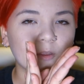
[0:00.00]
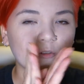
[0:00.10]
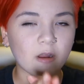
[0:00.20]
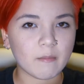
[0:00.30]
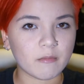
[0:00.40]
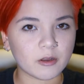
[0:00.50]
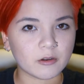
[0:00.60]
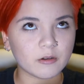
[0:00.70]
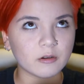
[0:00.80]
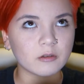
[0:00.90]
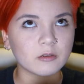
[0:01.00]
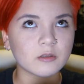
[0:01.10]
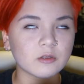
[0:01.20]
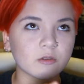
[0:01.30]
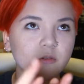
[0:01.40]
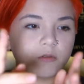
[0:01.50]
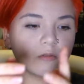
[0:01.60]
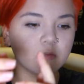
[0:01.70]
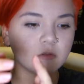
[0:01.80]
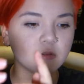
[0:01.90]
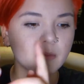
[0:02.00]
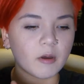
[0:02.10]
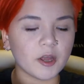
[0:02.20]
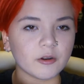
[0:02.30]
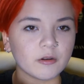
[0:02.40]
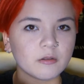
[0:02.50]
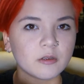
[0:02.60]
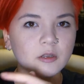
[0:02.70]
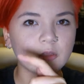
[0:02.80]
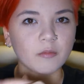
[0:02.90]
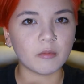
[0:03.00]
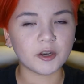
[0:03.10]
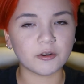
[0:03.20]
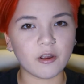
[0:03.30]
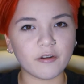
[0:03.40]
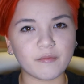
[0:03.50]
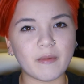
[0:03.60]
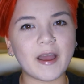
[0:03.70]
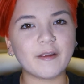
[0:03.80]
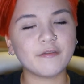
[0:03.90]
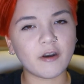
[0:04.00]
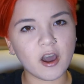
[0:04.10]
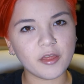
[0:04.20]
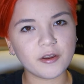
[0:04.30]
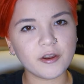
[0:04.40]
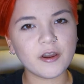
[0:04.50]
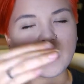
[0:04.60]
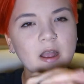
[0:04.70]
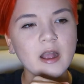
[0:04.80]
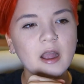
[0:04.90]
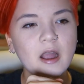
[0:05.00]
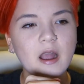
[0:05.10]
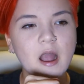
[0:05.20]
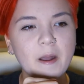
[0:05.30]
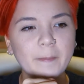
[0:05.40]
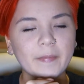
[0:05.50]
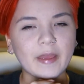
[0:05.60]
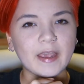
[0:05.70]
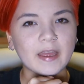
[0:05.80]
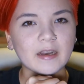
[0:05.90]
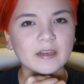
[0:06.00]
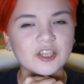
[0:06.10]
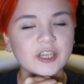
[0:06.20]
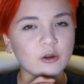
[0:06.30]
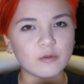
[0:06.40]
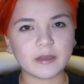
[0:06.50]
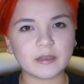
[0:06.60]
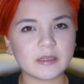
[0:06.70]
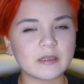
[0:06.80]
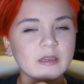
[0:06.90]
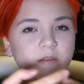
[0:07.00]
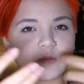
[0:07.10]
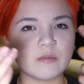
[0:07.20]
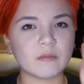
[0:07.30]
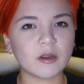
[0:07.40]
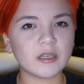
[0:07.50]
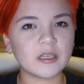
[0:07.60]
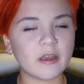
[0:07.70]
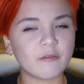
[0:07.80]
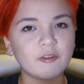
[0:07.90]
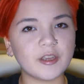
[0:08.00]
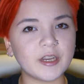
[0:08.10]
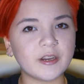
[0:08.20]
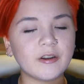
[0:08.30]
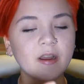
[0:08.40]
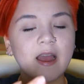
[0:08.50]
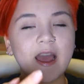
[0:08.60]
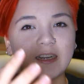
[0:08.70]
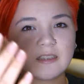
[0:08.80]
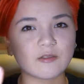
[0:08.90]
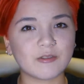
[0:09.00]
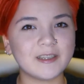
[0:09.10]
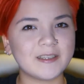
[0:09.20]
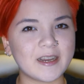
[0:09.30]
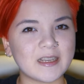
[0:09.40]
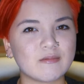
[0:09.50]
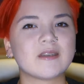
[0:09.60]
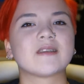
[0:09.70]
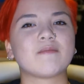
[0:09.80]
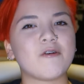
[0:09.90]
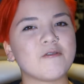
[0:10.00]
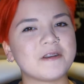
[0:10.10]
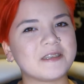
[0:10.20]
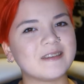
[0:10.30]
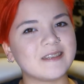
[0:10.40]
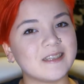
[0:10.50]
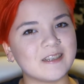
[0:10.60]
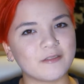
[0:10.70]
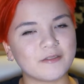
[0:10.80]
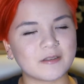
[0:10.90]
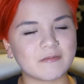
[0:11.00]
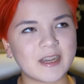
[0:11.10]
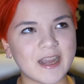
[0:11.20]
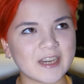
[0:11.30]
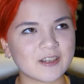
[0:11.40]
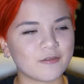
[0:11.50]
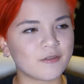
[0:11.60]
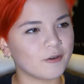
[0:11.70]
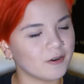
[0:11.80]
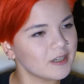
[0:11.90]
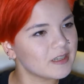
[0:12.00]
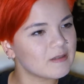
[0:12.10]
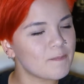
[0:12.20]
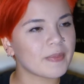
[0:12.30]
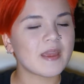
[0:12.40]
grandmother, so the mother of my father, and she always gives me money every year, and it's really nice because I'm always in need of some cash, of course.